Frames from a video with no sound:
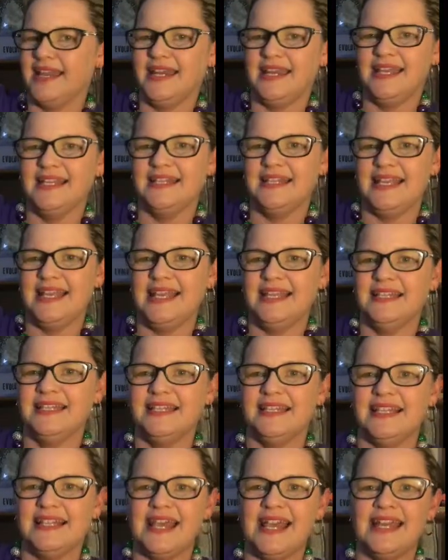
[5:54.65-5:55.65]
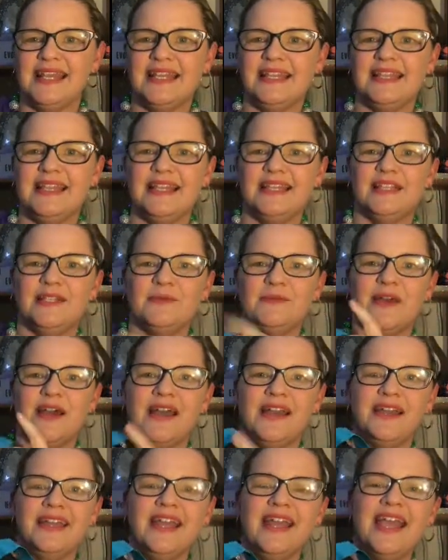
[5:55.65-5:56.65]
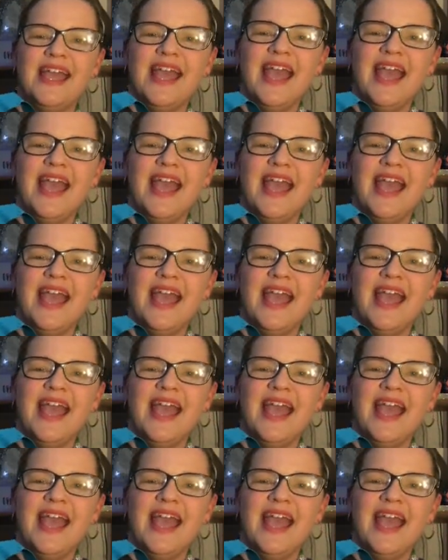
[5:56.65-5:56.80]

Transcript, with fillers: It is insulated, this one.